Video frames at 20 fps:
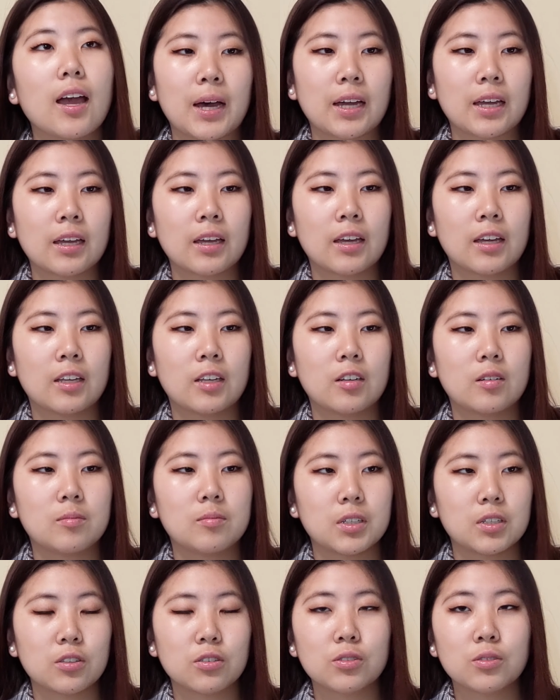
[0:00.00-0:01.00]
Back in
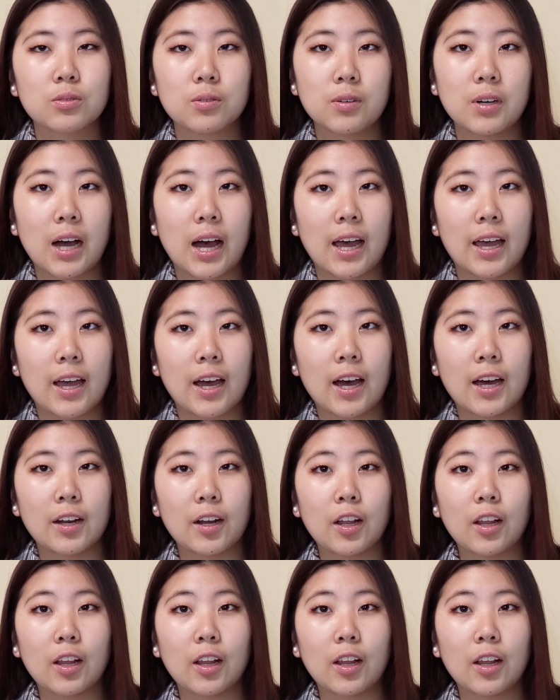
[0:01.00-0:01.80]
middle school, I had